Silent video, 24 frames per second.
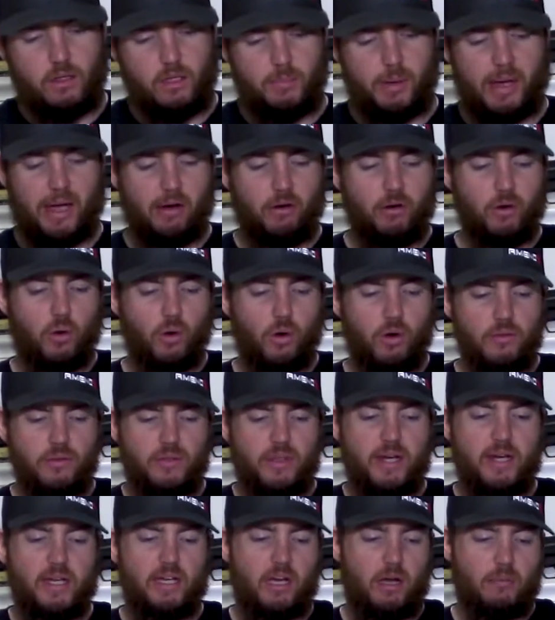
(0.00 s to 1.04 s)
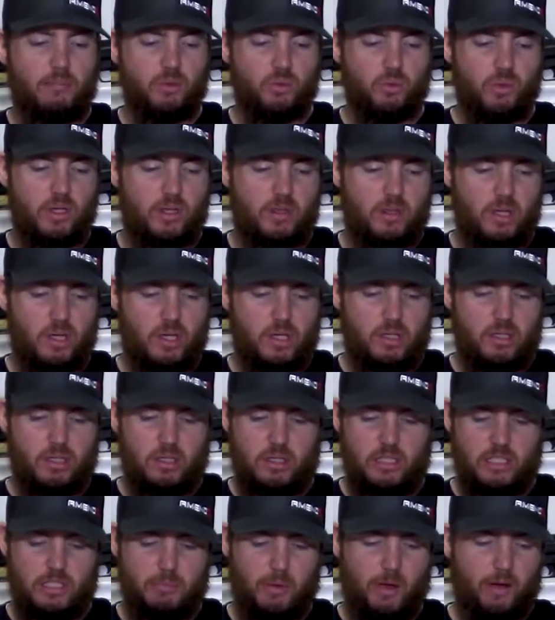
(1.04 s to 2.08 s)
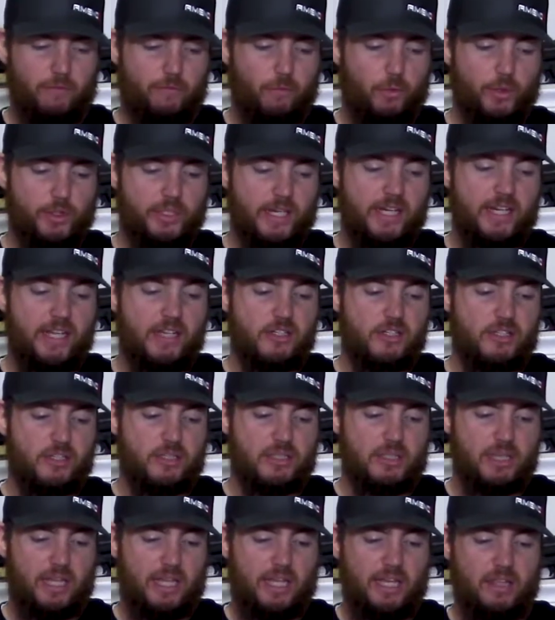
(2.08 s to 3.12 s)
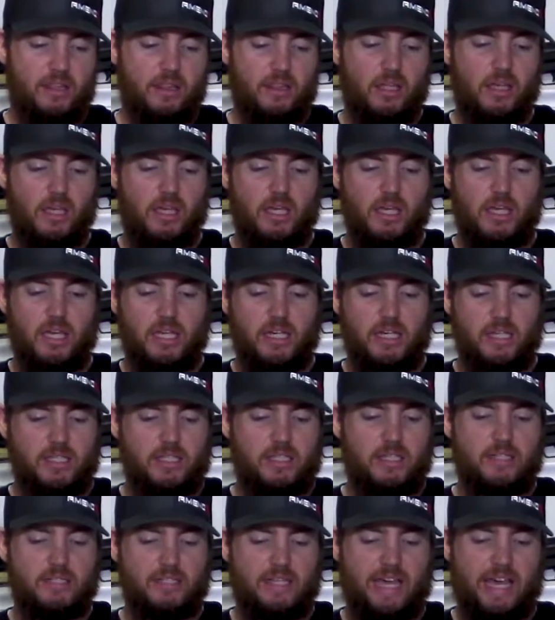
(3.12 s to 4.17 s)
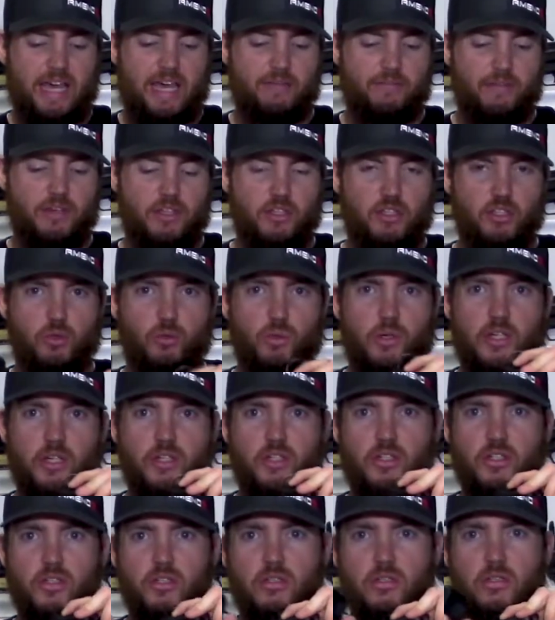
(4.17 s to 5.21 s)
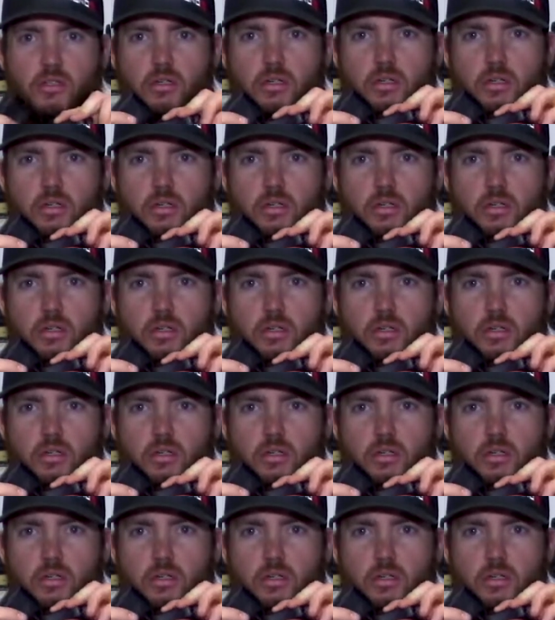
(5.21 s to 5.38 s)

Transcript: The power cord that it comes with is about forty-eight inches in length, and it does have a switch